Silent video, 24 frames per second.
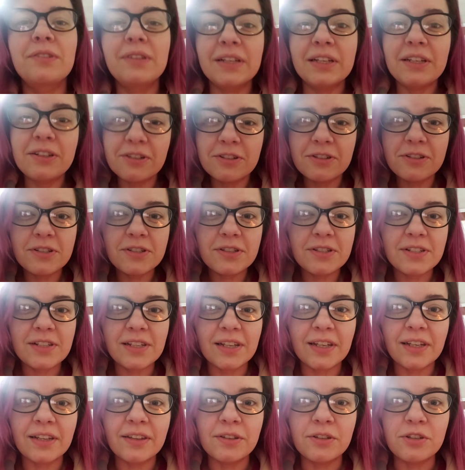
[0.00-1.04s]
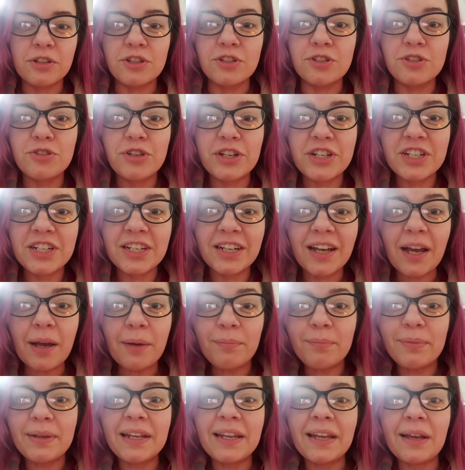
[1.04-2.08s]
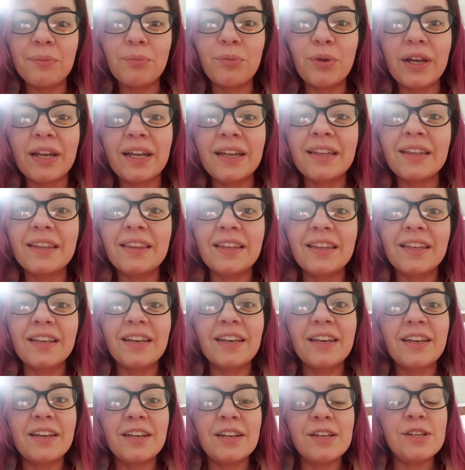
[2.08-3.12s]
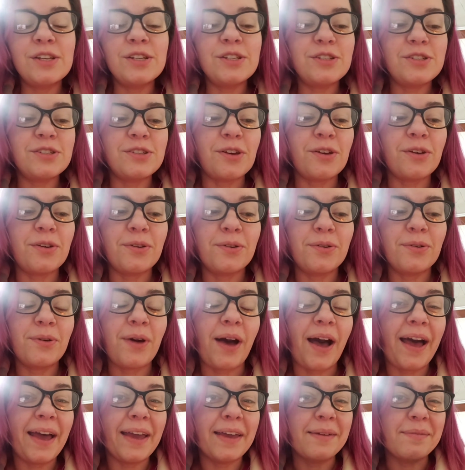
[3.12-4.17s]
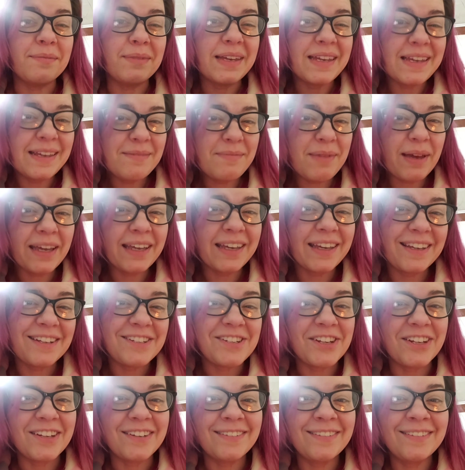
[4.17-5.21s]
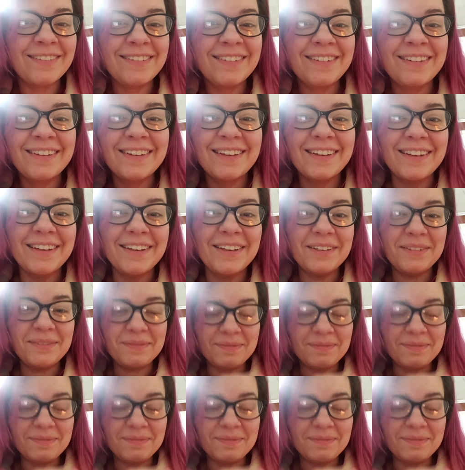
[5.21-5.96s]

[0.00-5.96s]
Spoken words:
the other leaders in the nutrition company I'm with. So I am in my kitchen.